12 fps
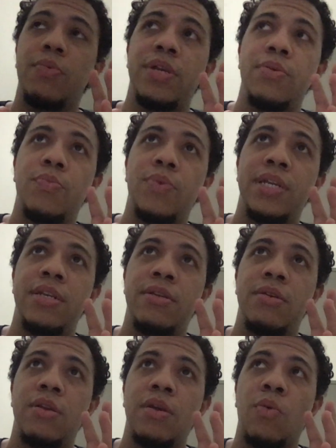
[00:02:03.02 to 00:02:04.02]
when
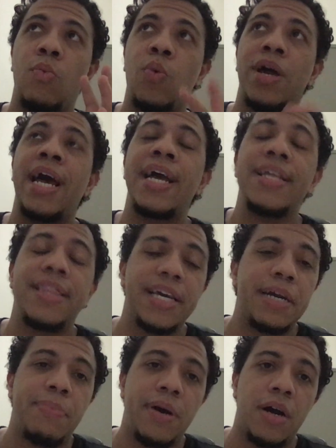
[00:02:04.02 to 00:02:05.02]
when what i think
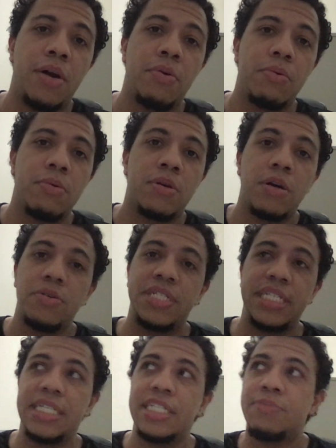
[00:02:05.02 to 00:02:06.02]
about
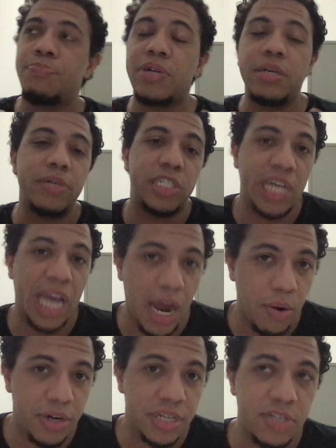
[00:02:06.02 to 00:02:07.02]
ghosting is pretty much
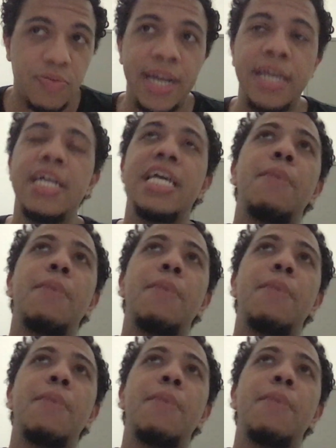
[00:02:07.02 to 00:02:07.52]
cowardice right